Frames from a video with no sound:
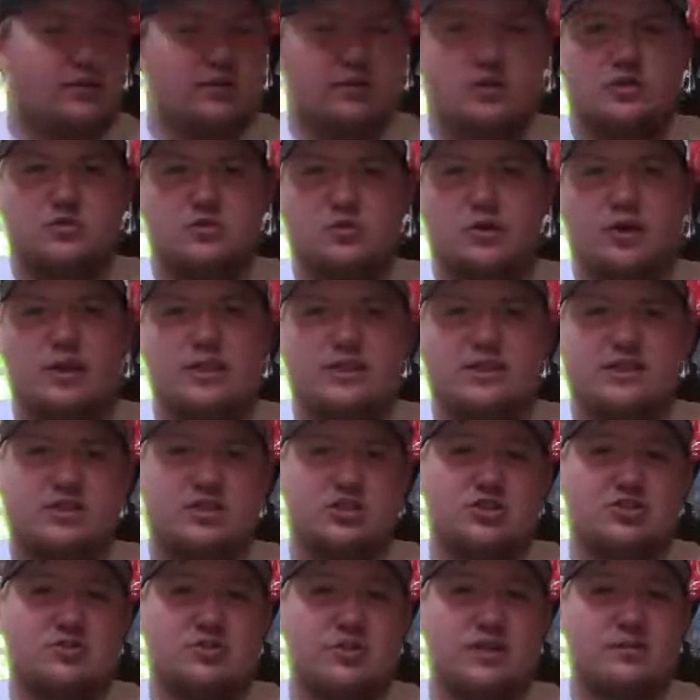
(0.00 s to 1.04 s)
This rod is
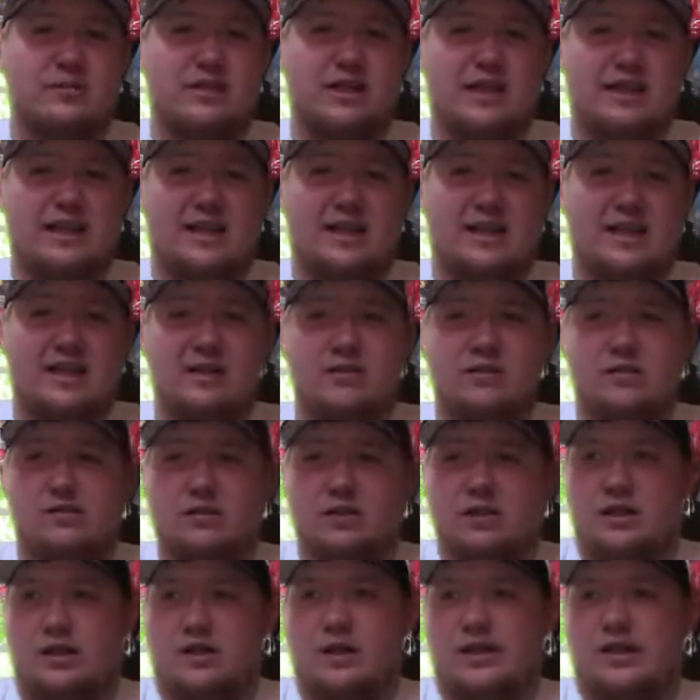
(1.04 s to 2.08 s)
extremely light,
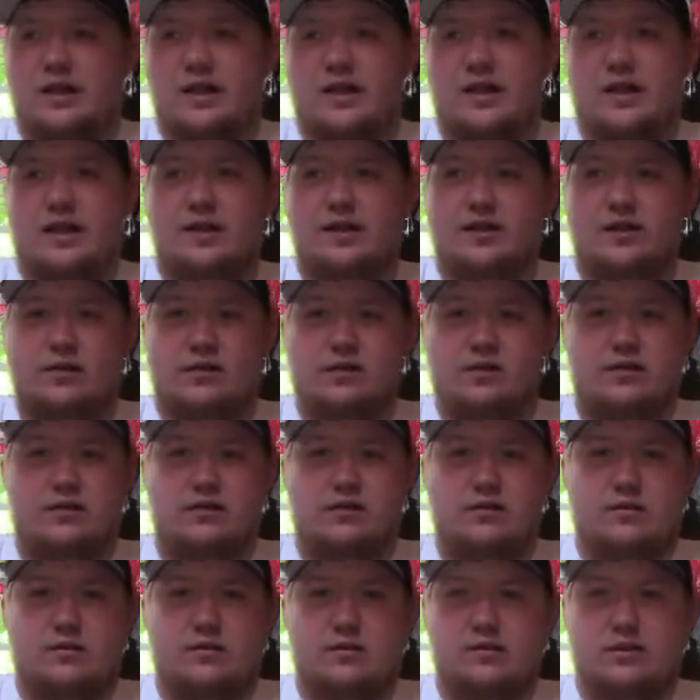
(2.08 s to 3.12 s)
and the